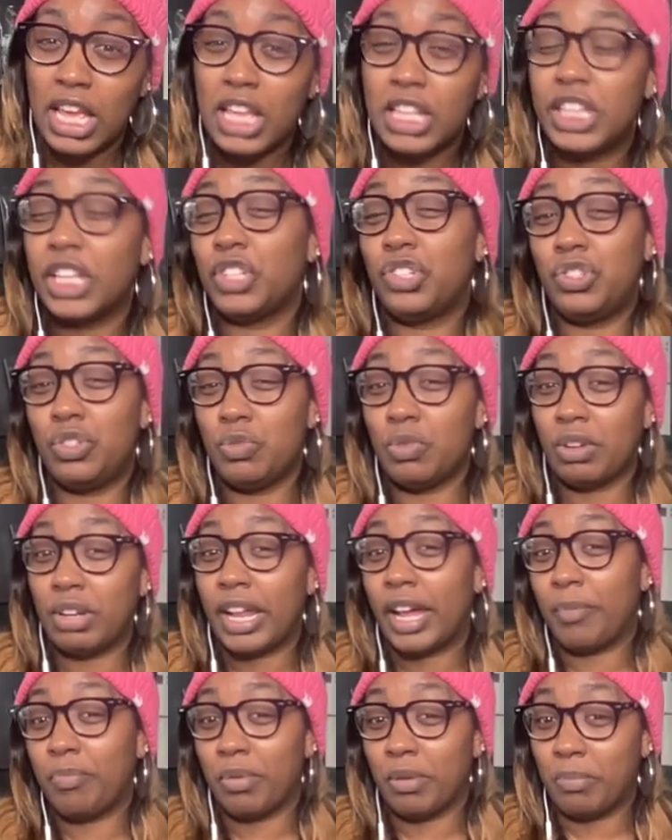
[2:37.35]
that you are
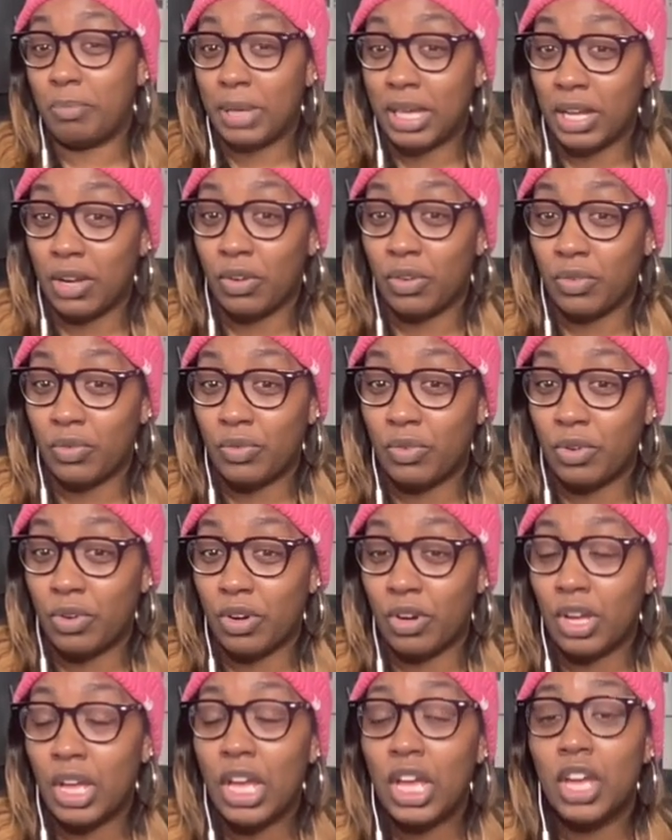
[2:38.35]
not prepared
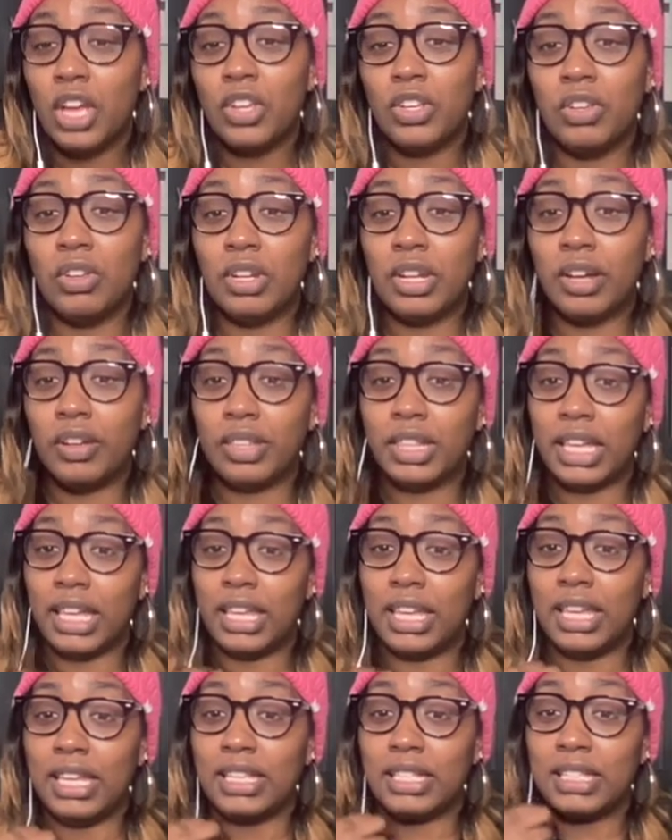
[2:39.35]
for. You know that
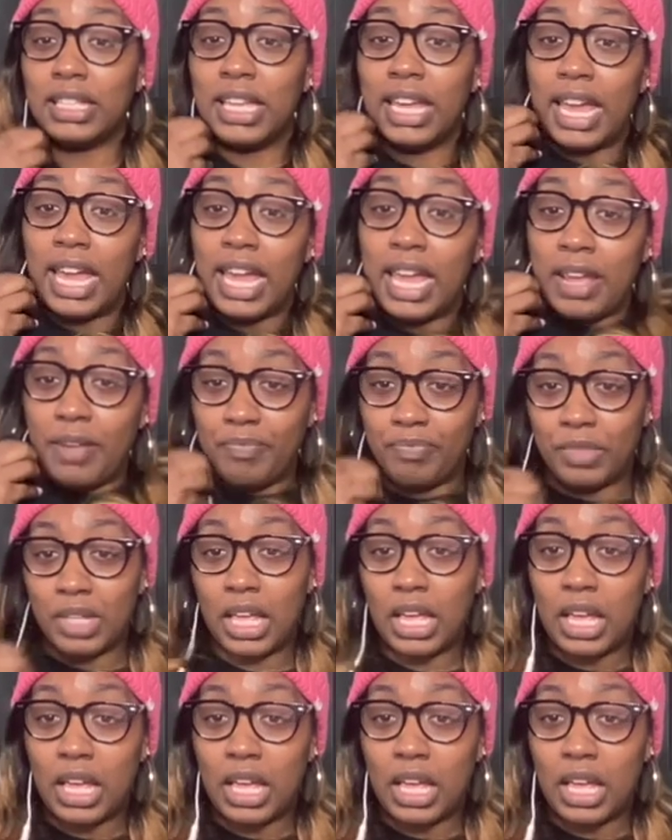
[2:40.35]
he is gay.